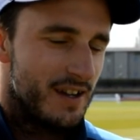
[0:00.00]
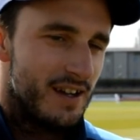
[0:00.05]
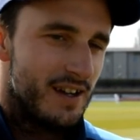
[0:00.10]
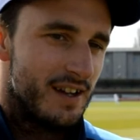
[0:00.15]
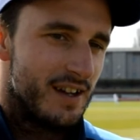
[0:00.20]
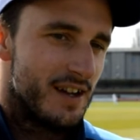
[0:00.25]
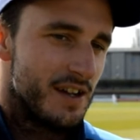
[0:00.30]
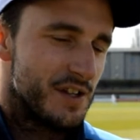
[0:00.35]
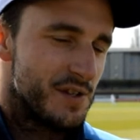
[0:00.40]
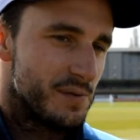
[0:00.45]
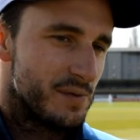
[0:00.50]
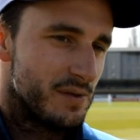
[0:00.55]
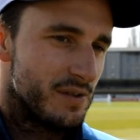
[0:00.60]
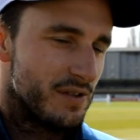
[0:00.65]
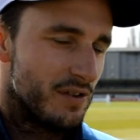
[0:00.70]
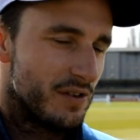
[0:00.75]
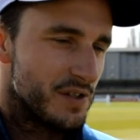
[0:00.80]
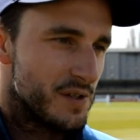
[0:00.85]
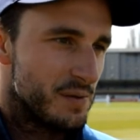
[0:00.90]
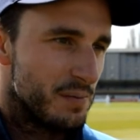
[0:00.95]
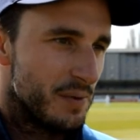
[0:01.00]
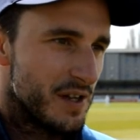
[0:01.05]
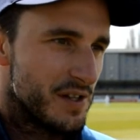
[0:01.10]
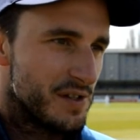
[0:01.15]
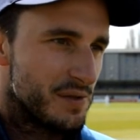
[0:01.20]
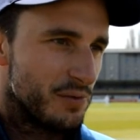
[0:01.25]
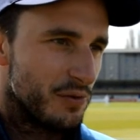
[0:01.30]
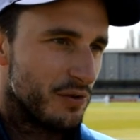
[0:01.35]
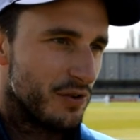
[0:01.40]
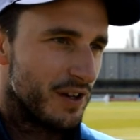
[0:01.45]
yeah, it's nice to play
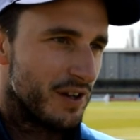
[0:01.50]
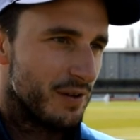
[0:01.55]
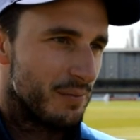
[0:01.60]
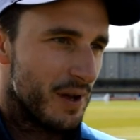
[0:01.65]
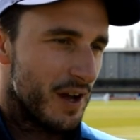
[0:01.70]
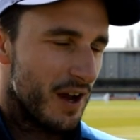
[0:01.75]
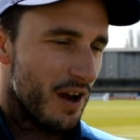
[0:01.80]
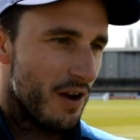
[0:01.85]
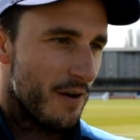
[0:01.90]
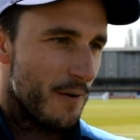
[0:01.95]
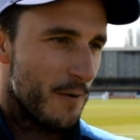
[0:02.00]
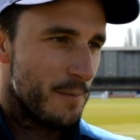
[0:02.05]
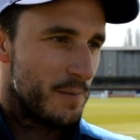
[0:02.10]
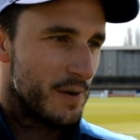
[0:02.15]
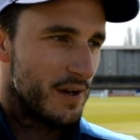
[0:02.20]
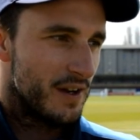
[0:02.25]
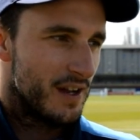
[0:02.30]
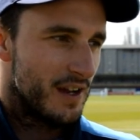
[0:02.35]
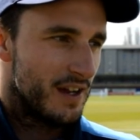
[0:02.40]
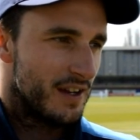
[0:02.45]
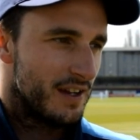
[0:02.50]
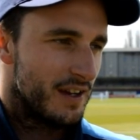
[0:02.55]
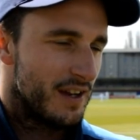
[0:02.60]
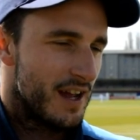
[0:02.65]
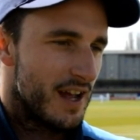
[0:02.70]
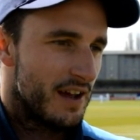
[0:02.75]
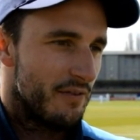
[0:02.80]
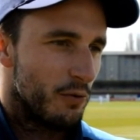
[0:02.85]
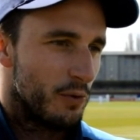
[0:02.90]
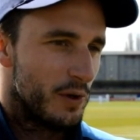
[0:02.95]
some cricket back home and, and
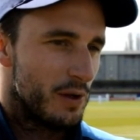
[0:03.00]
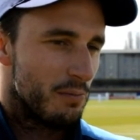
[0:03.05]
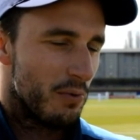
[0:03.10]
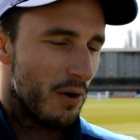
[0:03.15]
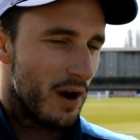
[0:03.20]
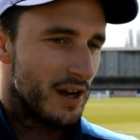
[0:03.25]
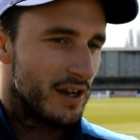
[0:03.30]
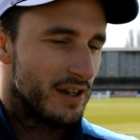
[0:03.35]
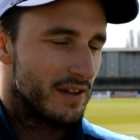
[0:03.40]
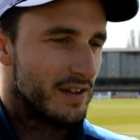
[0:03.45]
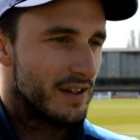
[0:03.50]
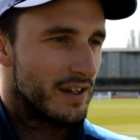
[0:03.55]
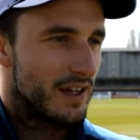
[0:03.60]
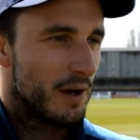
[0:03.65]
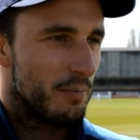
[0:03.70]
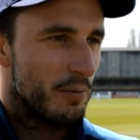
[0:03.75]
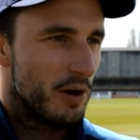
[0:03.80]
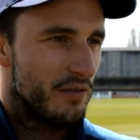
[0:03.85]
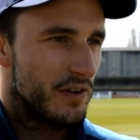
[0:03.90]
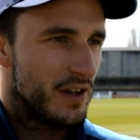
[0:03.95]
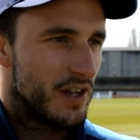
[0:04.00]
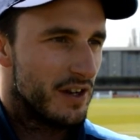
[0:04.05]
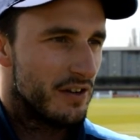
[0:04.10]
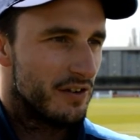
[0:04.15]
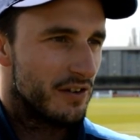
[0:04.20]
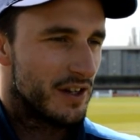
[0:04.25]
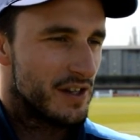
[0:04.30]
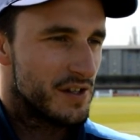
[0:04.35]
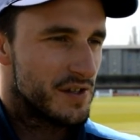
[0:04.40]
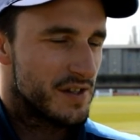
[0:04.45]
have a wee break, and then come over here
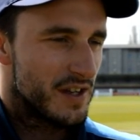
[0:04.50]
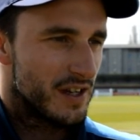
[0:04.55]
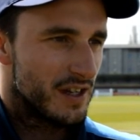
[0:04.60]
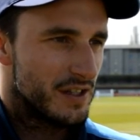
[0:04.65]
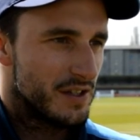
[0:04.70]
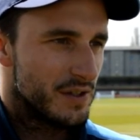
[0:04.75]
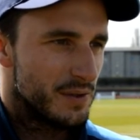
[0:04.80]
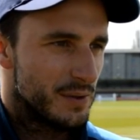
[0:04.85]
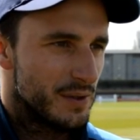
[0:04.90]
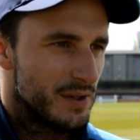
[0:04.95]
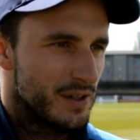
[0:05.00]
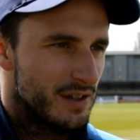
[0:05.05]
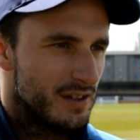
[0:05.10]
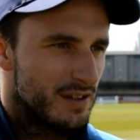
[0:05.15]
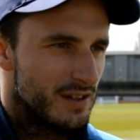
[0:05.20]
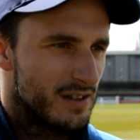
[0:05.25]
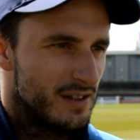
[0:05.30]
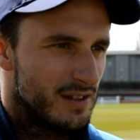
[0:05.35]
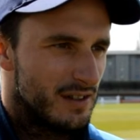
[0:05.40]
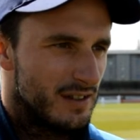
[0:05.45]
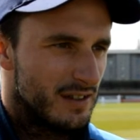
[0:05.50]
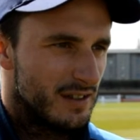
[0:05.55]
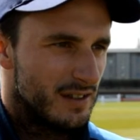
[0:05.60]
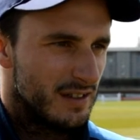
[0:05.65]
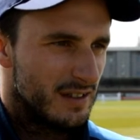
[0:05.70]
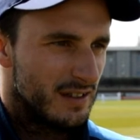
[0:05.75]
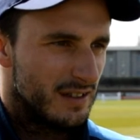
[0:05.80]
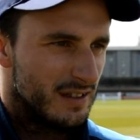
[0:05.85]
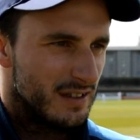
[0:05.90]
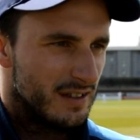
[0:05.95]
and get stuck into it.
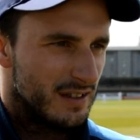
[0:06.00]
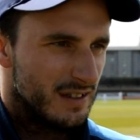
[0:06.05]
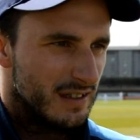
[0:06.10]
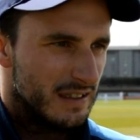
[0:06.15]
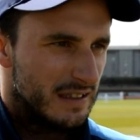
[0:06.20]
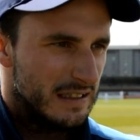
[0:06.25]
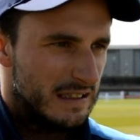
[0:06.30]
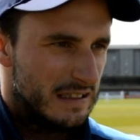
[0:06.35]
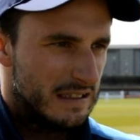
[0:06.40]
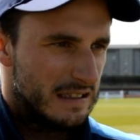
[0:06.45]
So now you're back here.